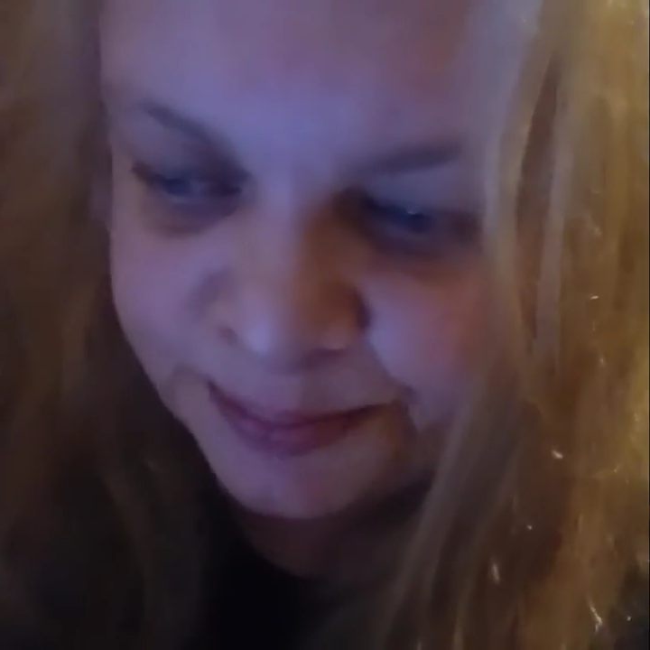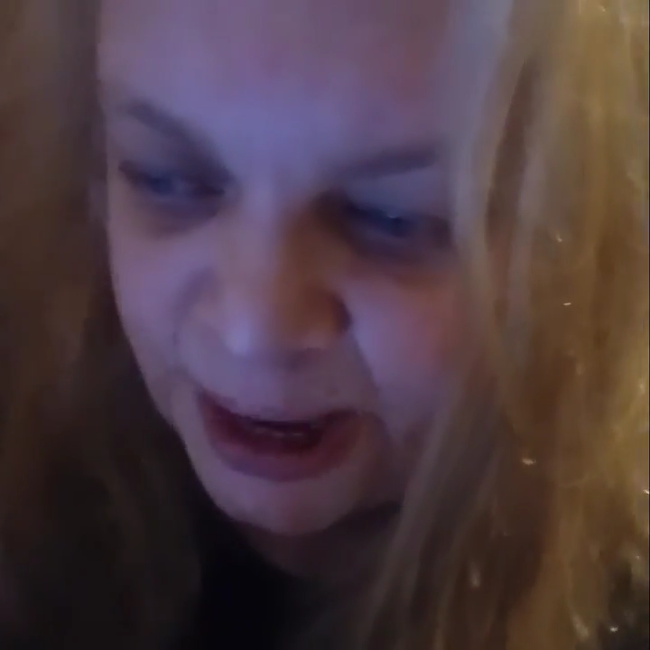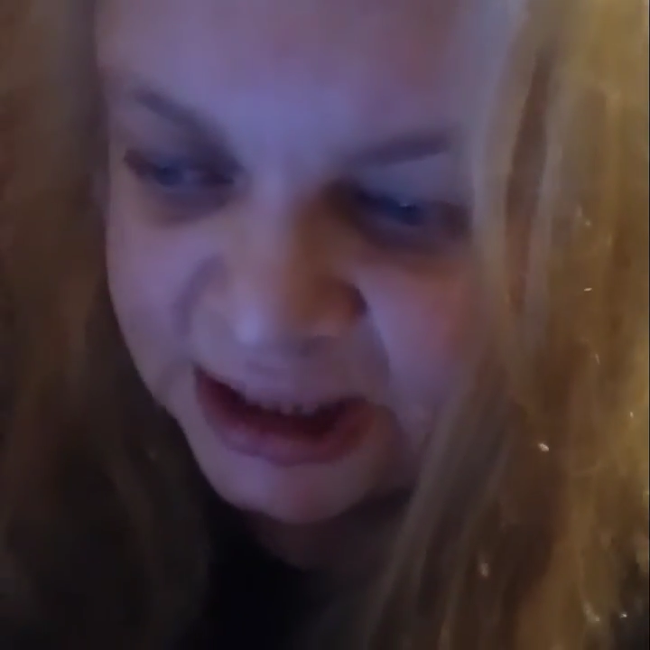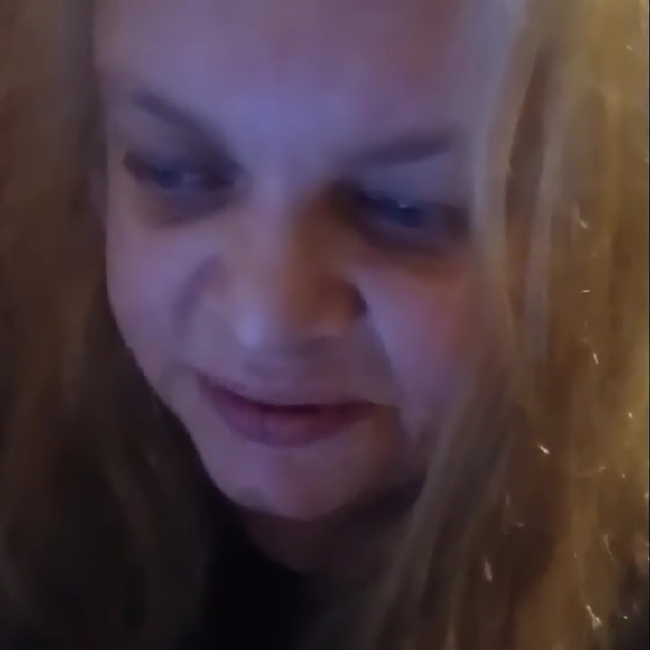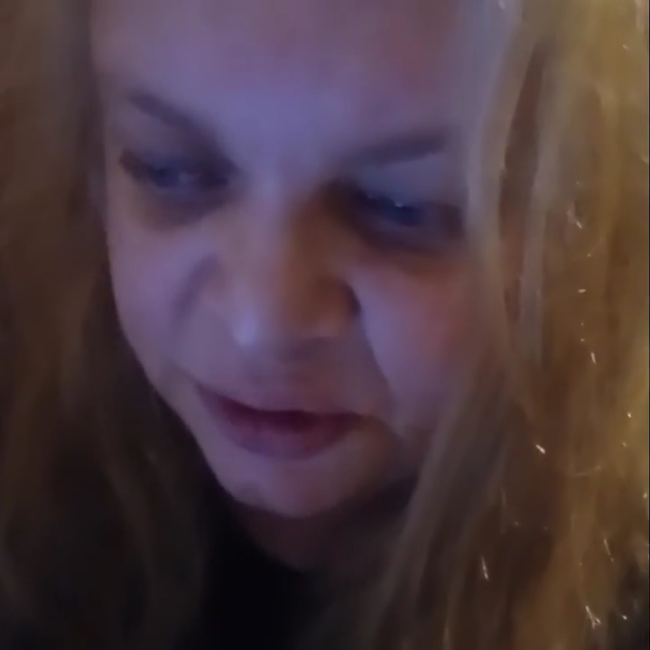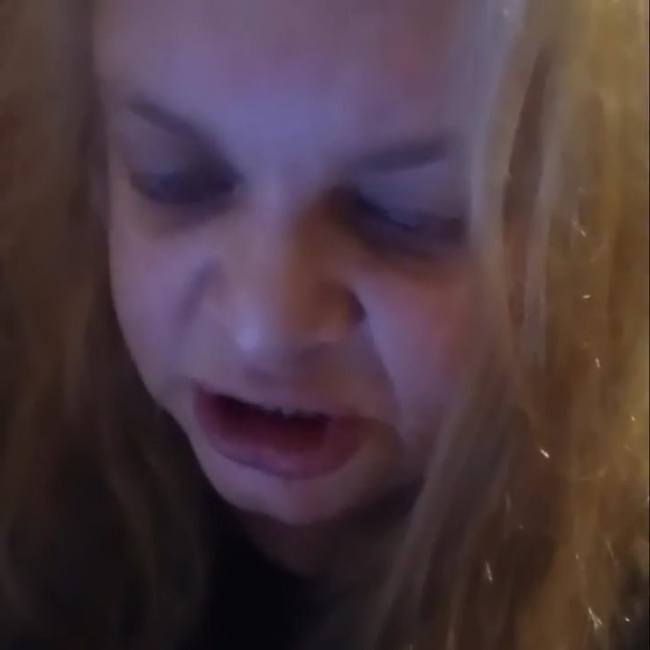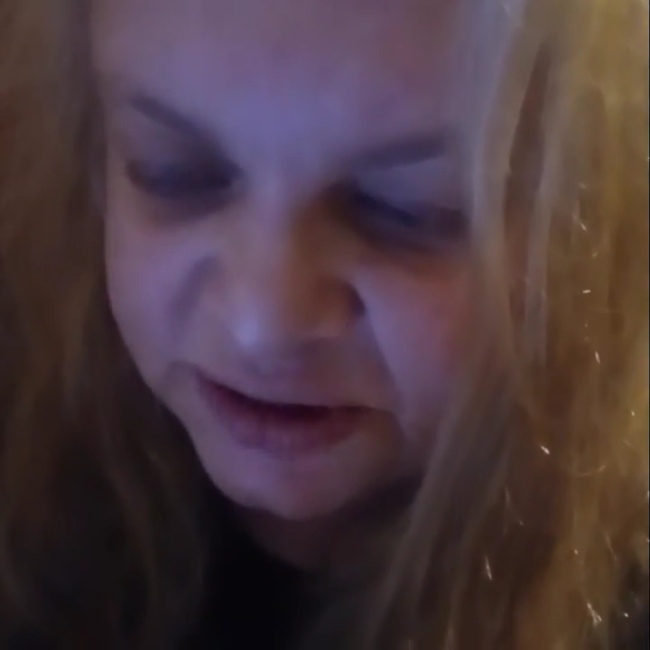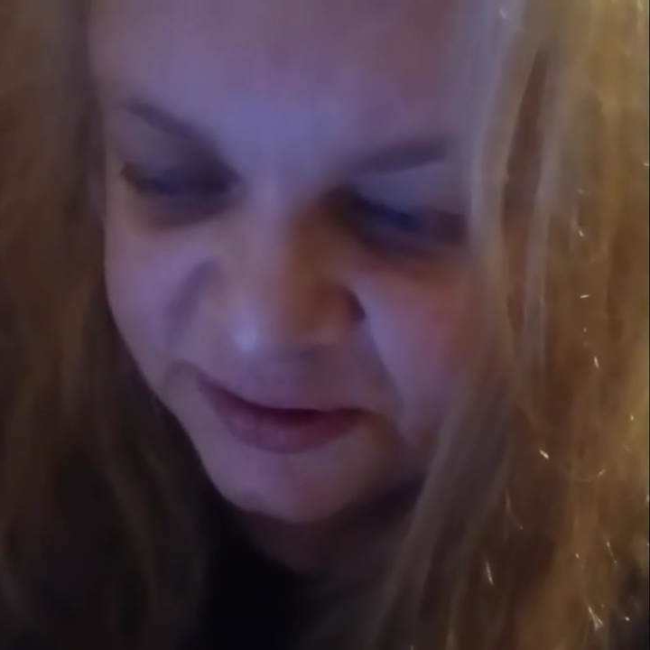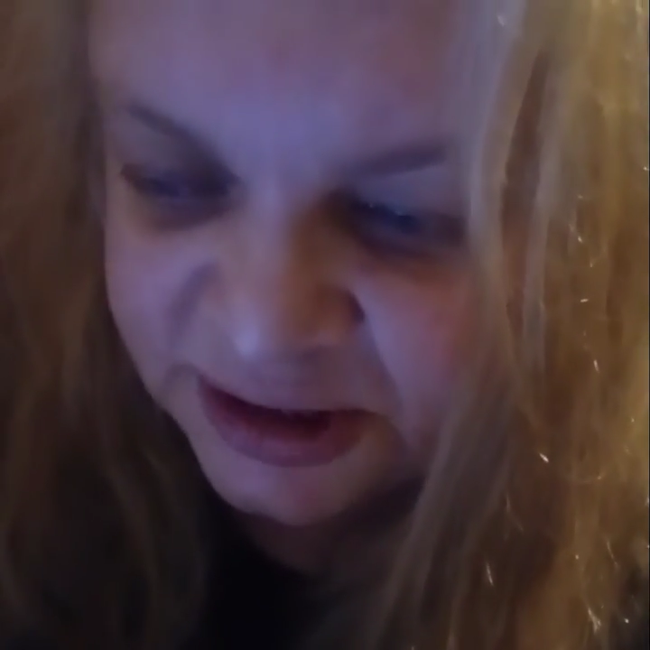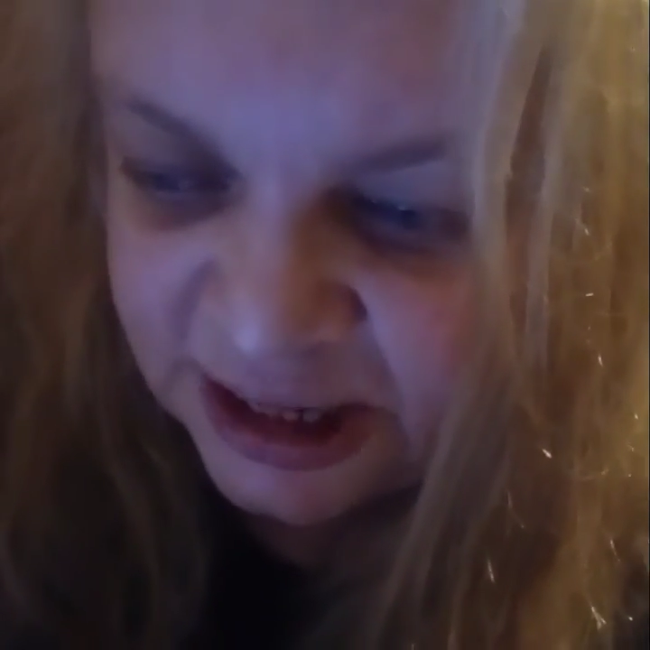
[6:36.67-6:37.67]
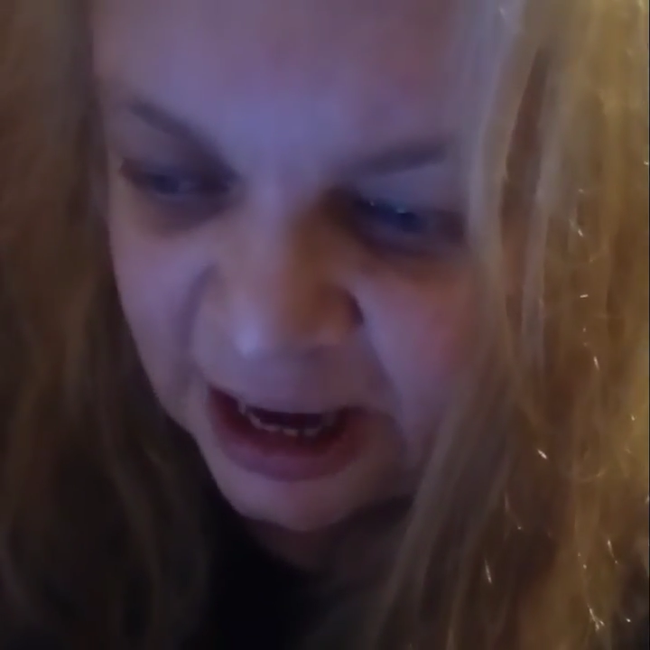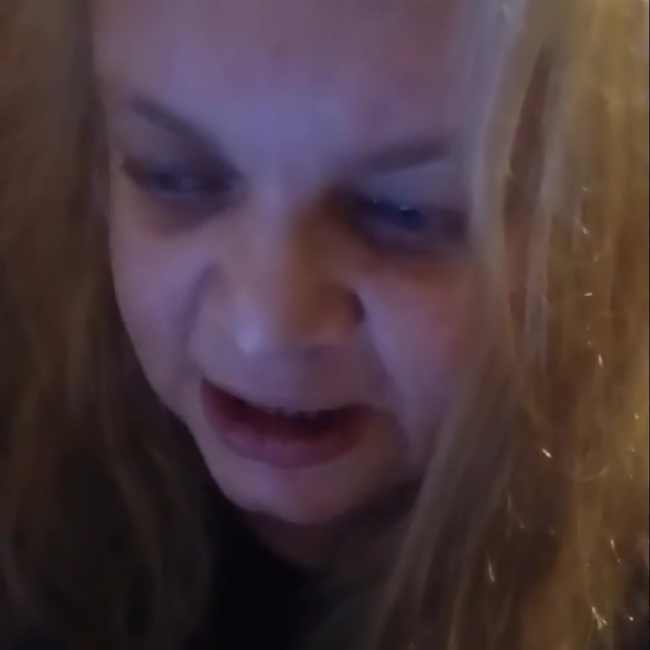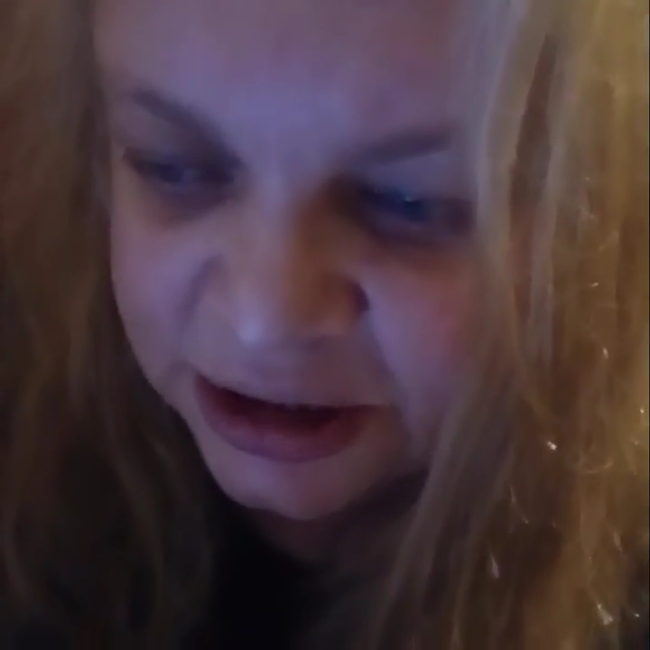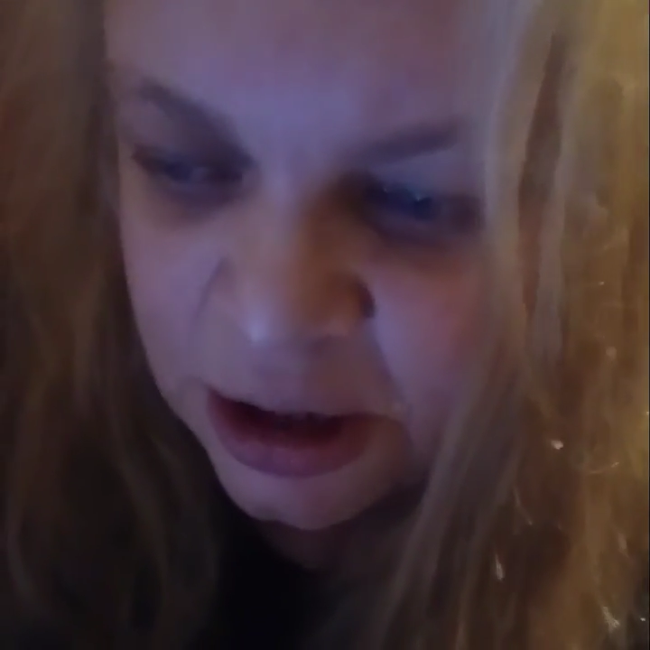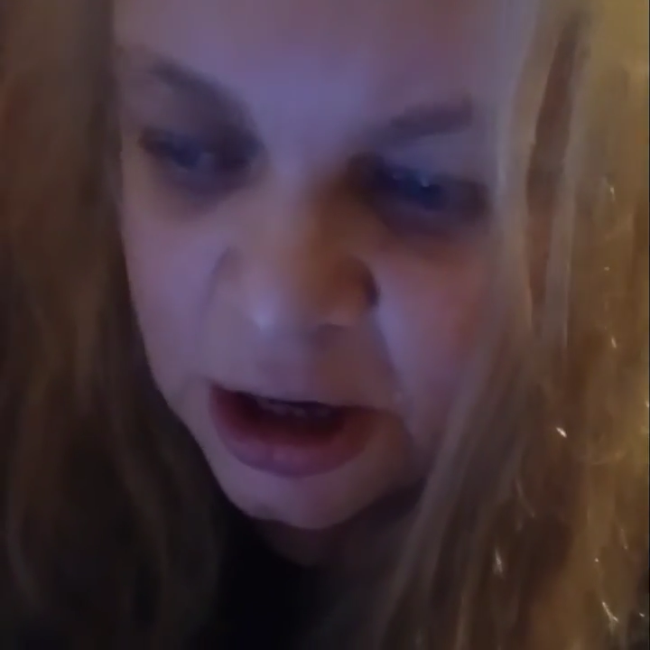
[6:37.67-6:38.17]
passive aggressive
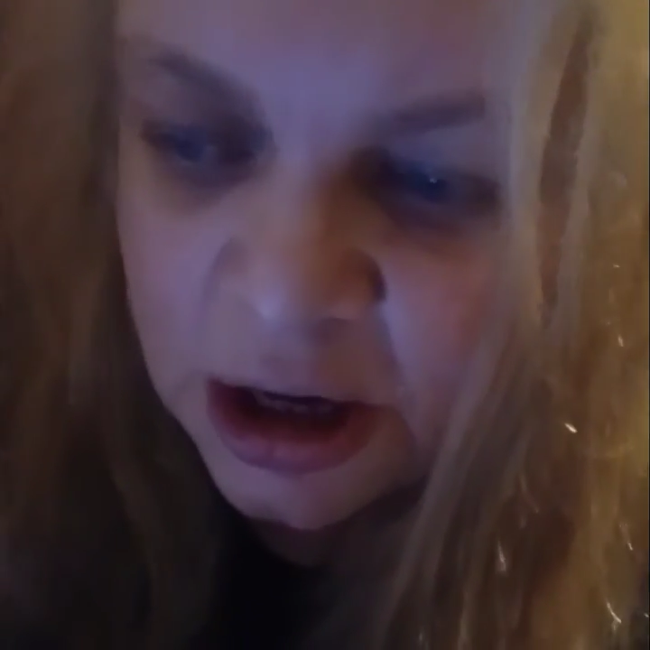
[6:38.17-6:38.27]
attacks.